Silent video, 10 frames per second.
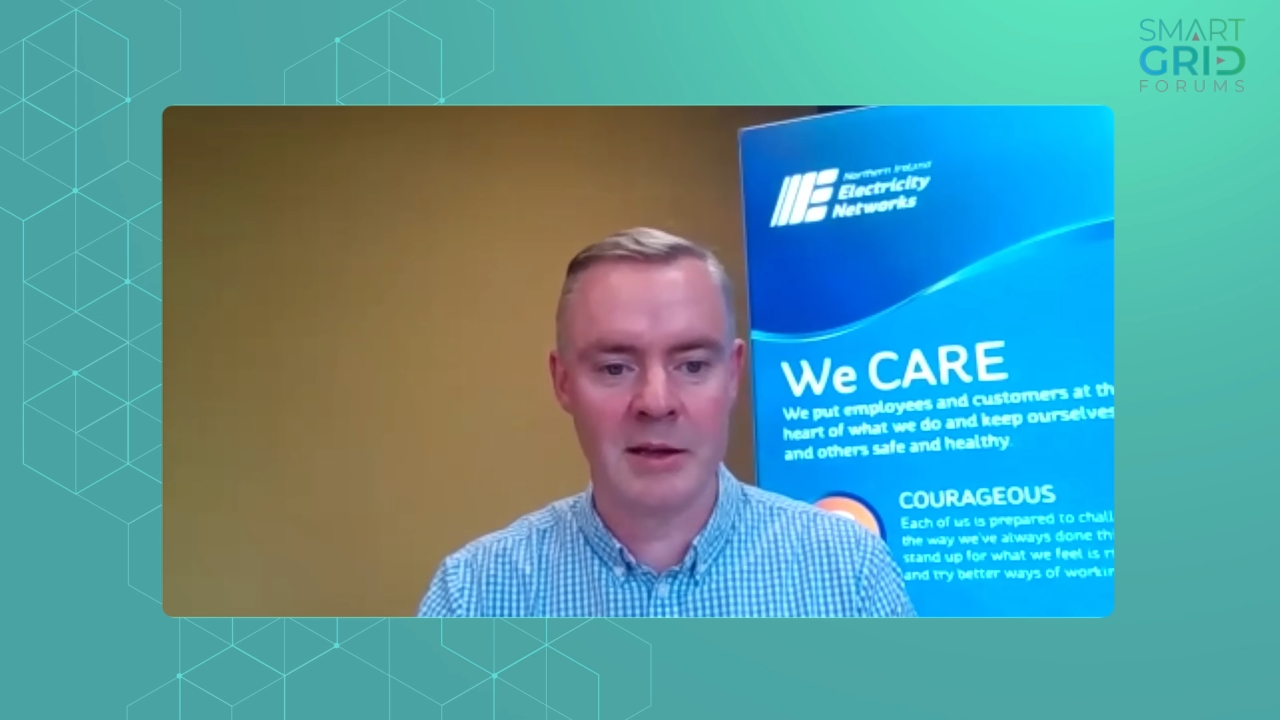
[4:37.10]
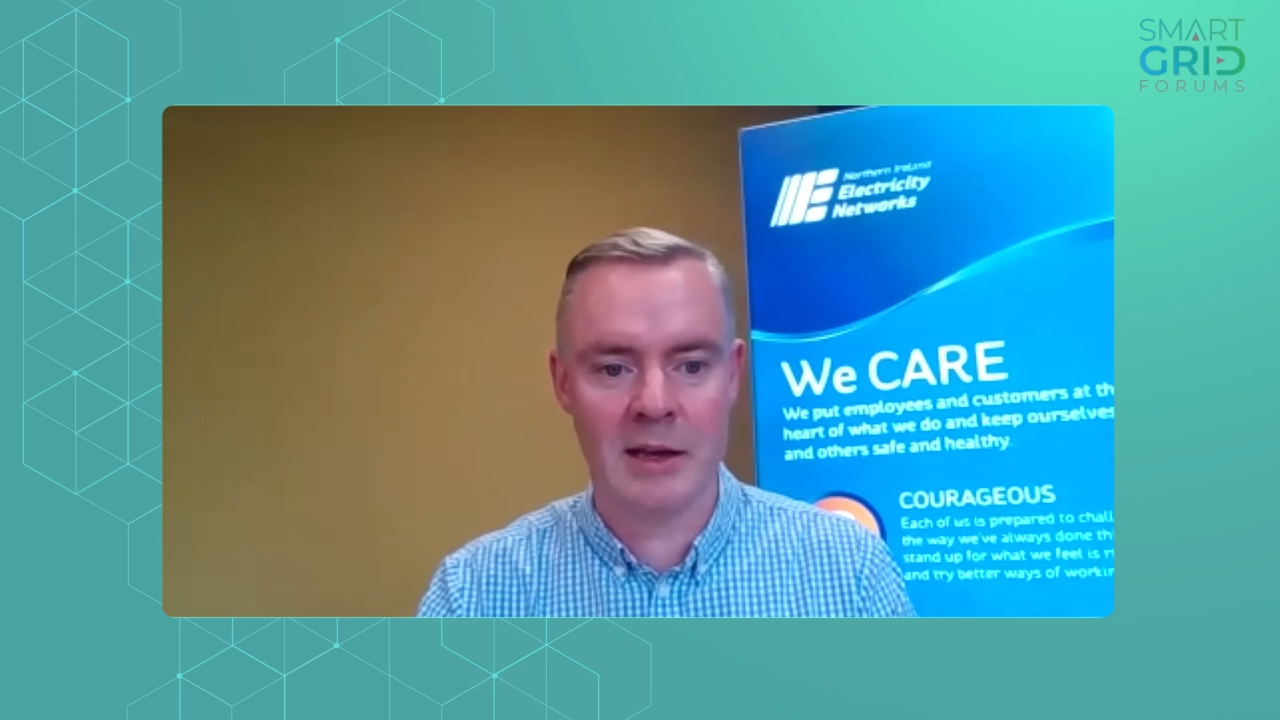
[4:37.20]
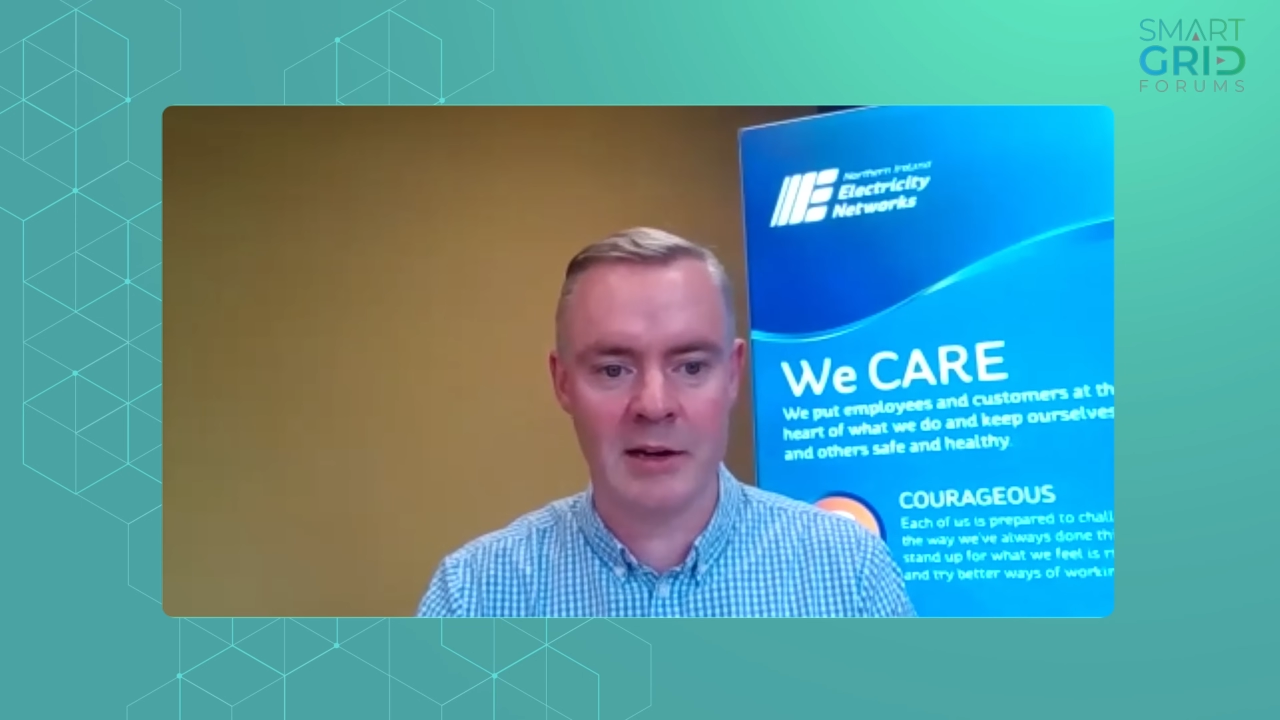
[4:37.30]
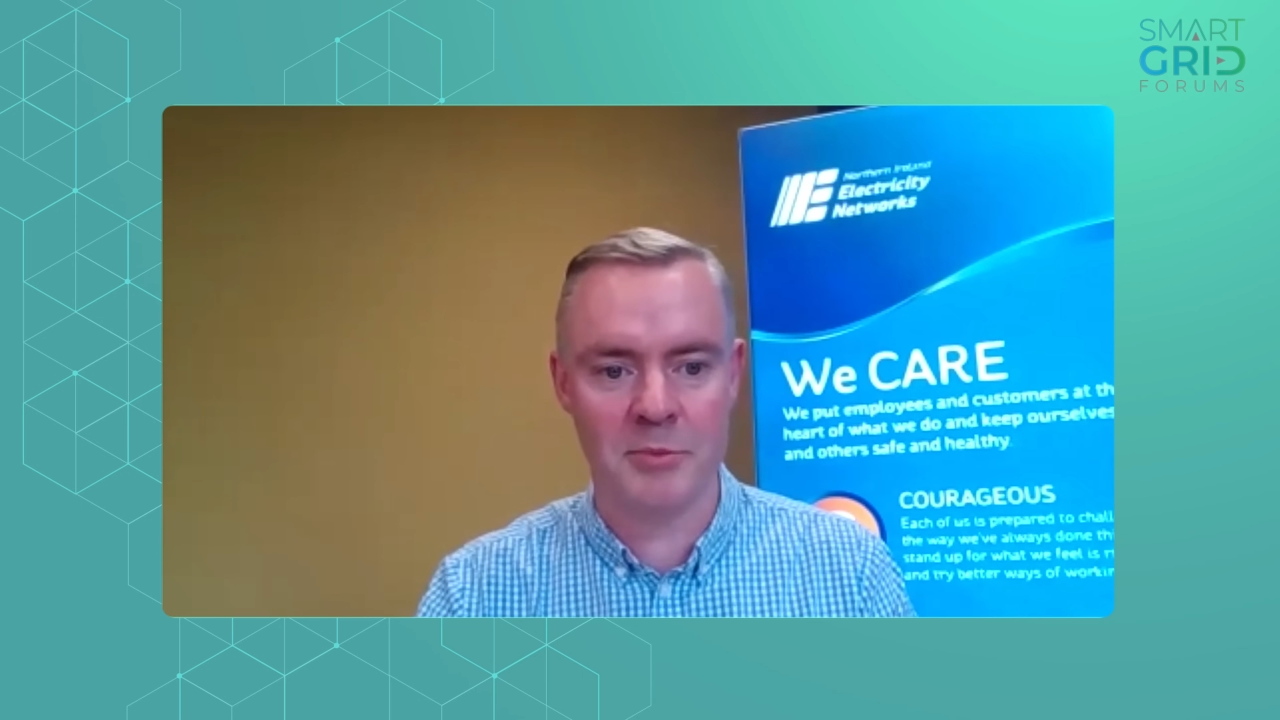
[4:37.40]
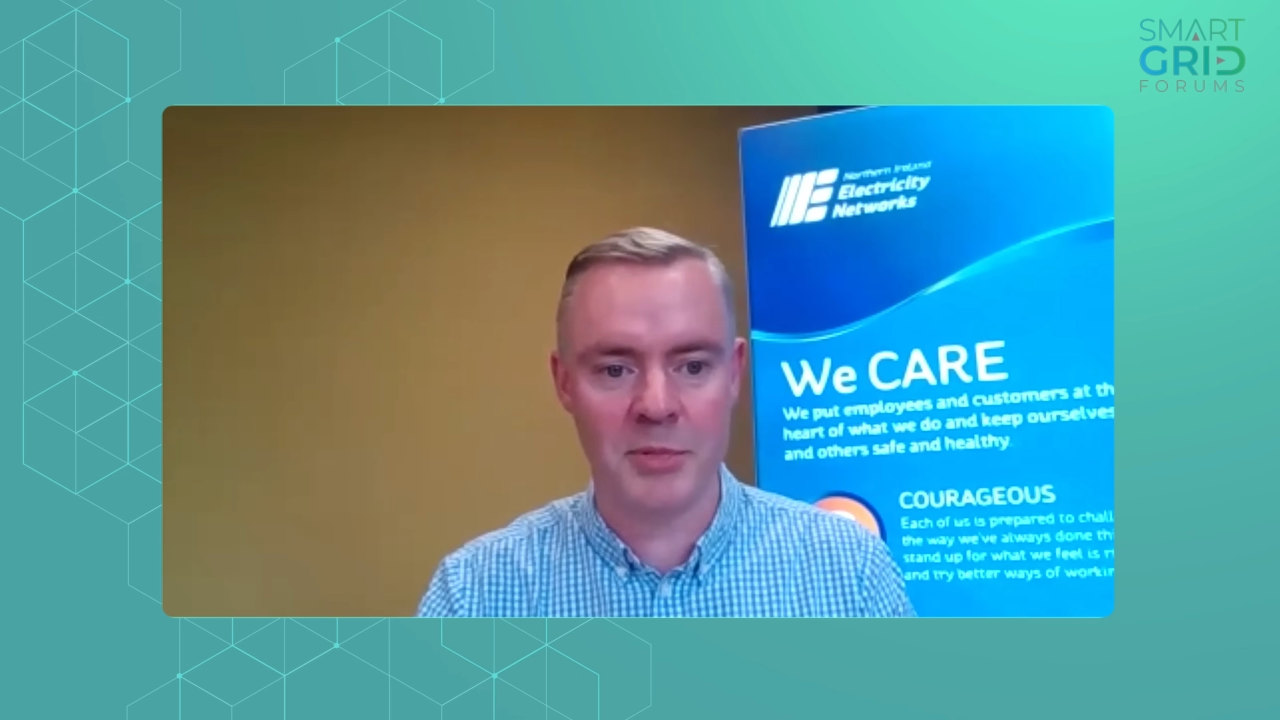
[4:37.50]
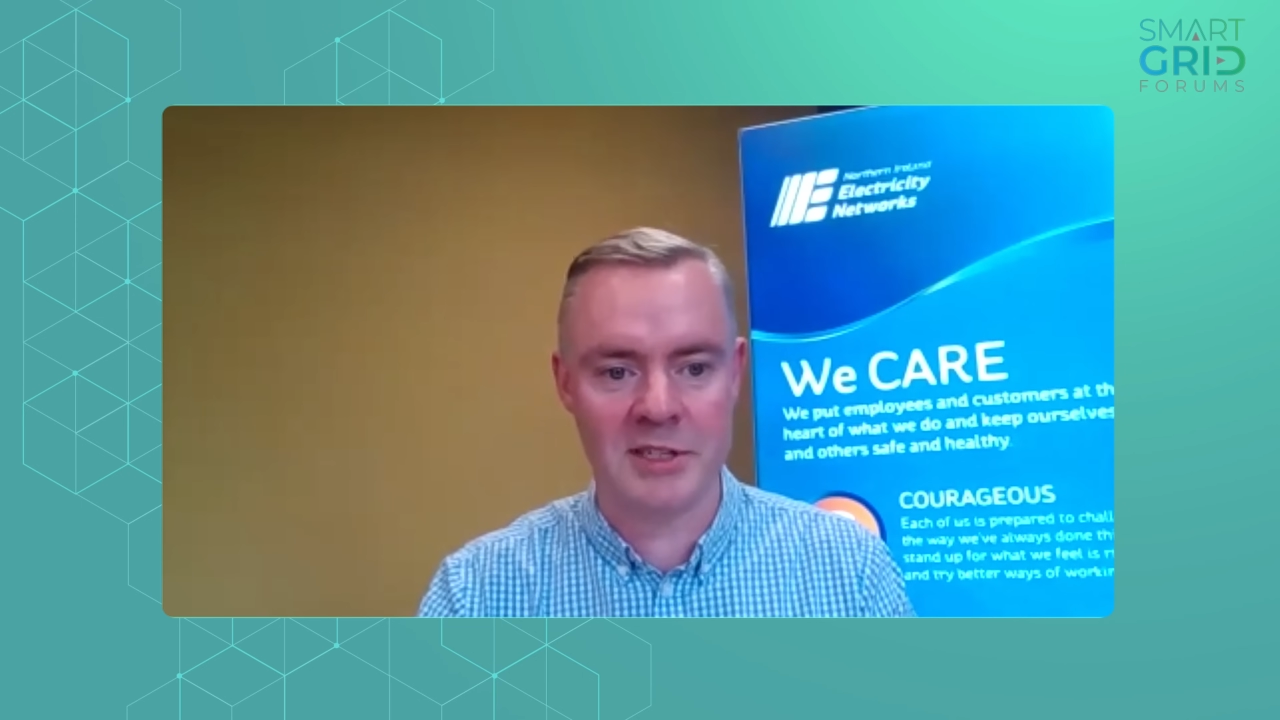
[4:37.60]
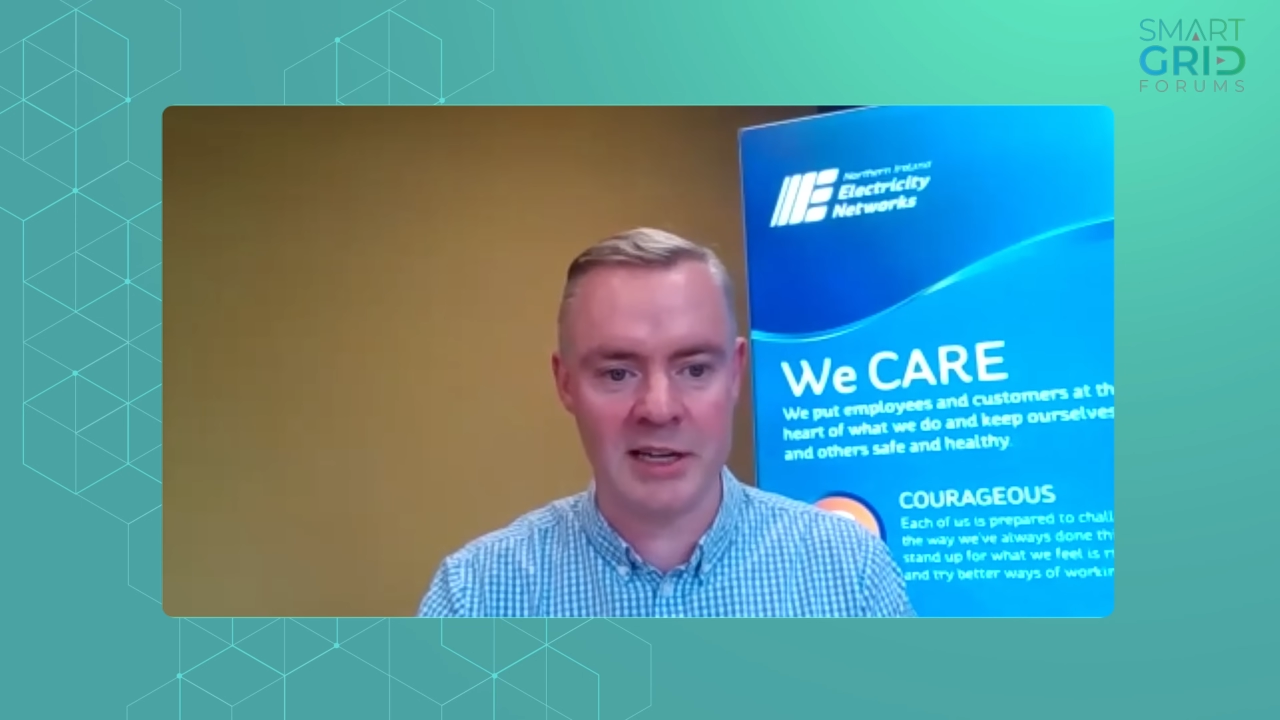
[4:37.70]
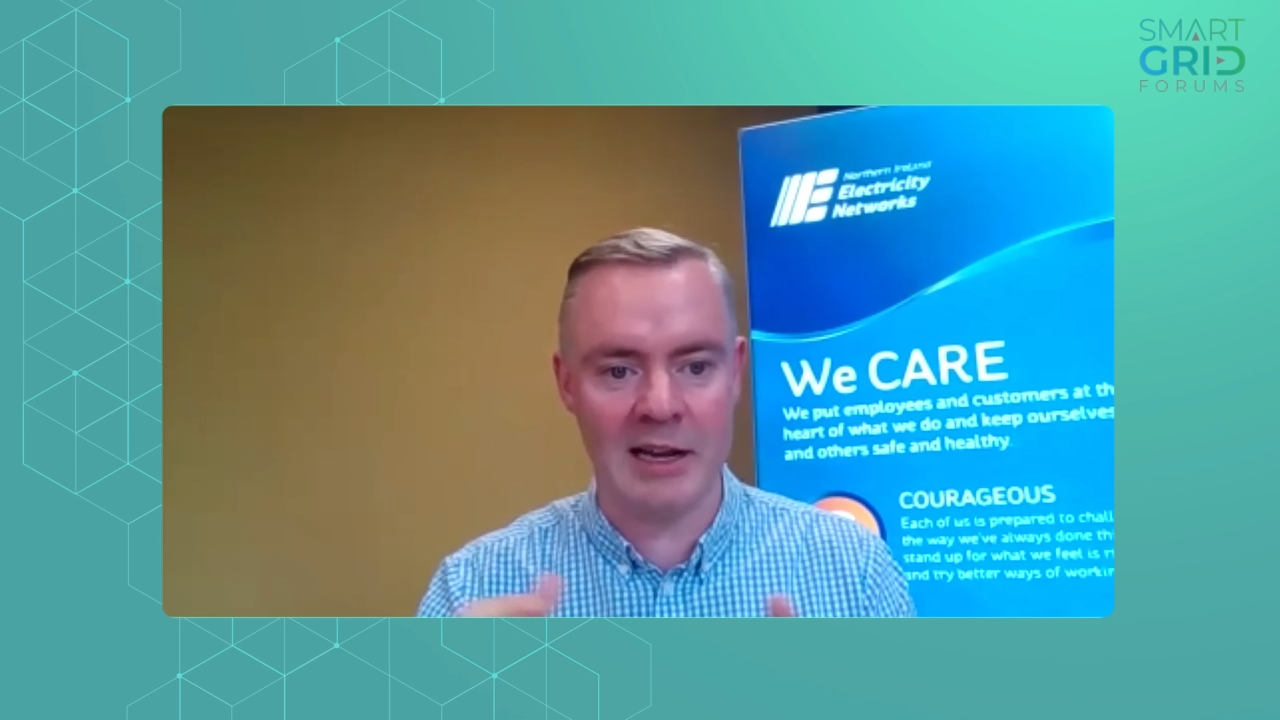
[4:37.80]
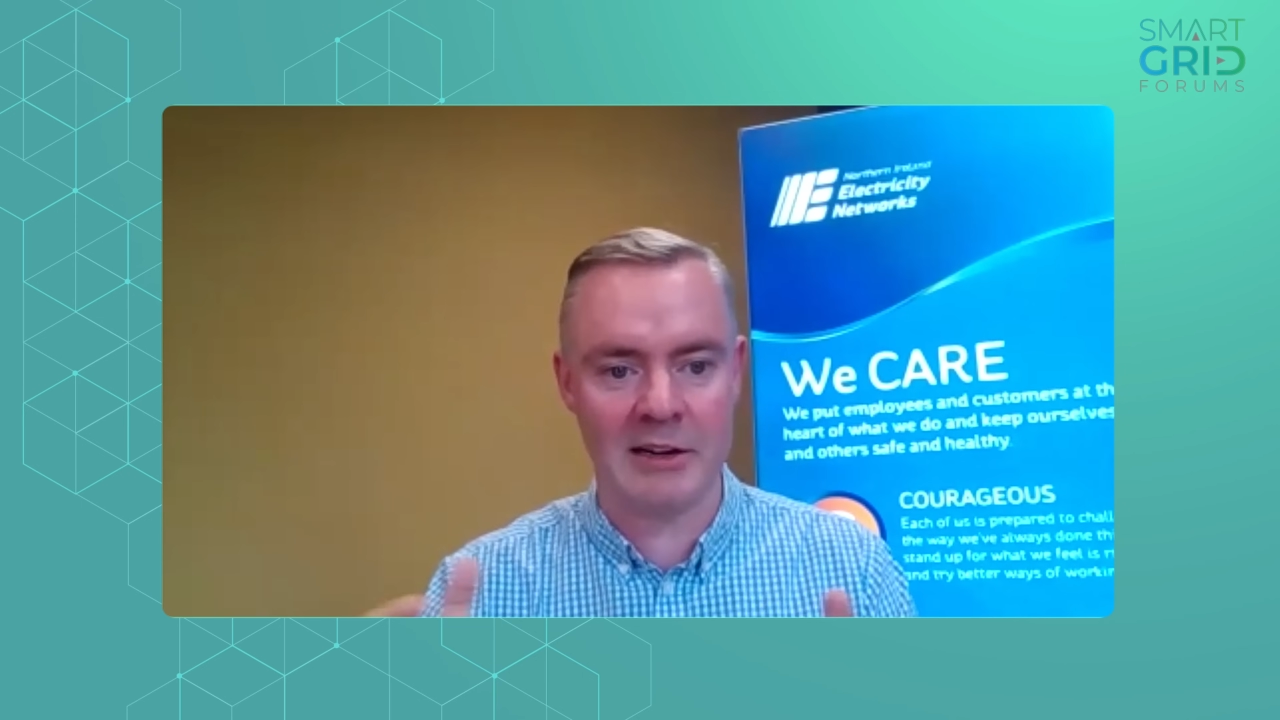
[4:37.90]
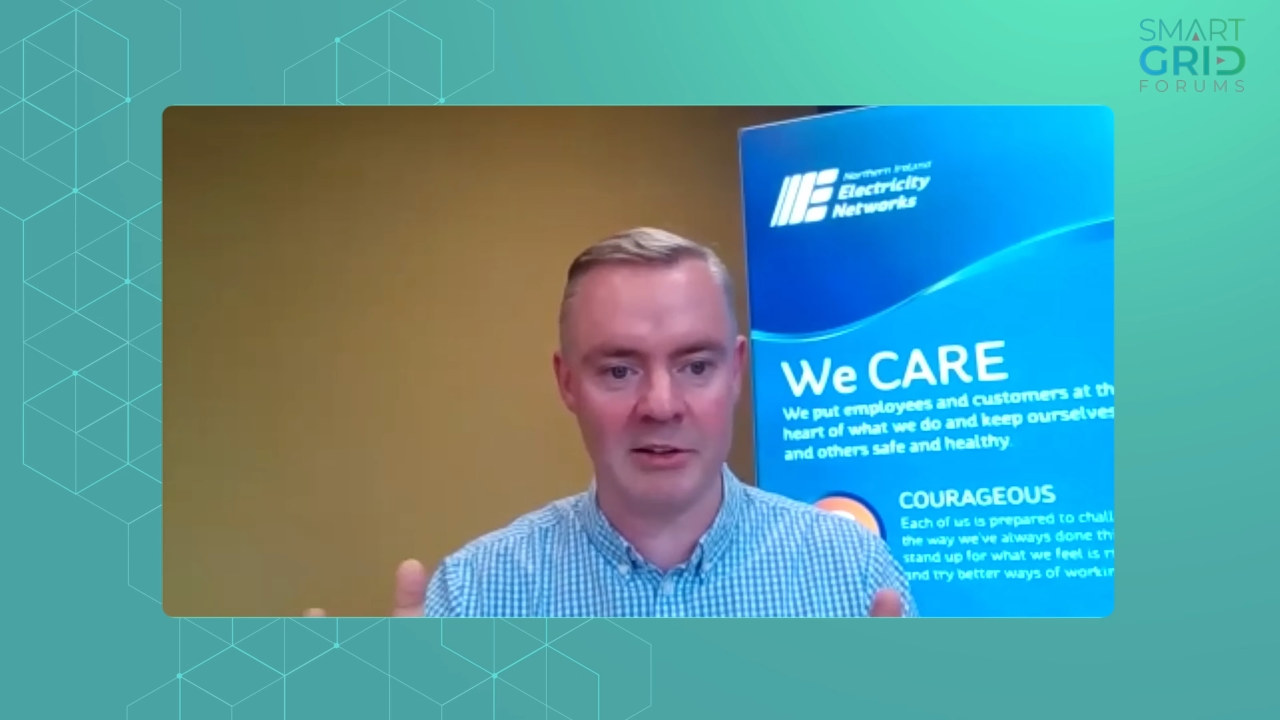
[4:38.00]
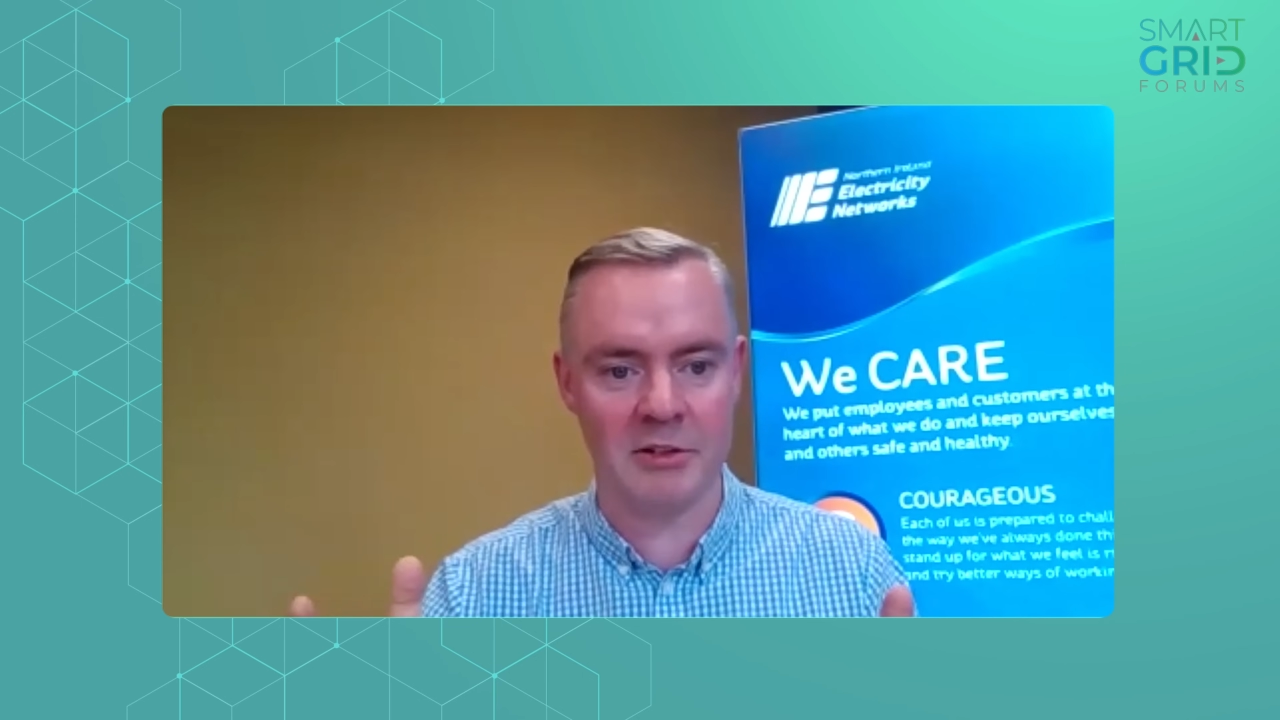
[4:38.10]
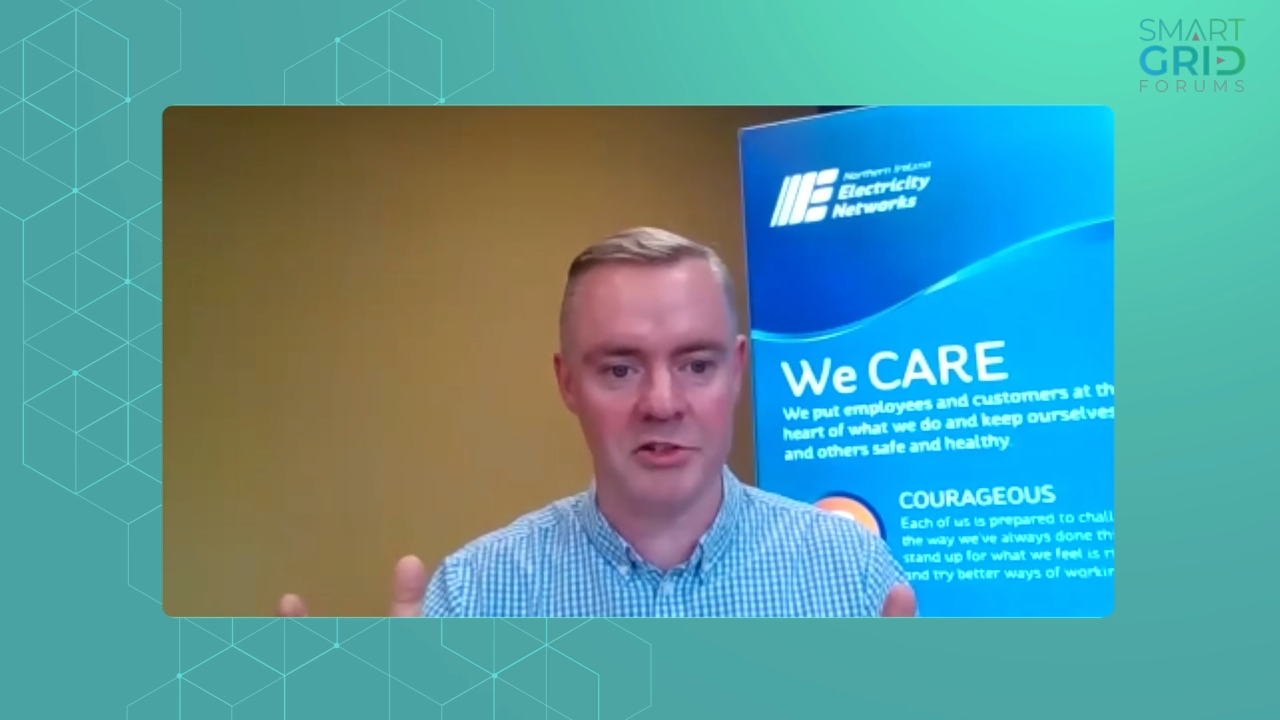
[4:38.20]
kind of basic electrical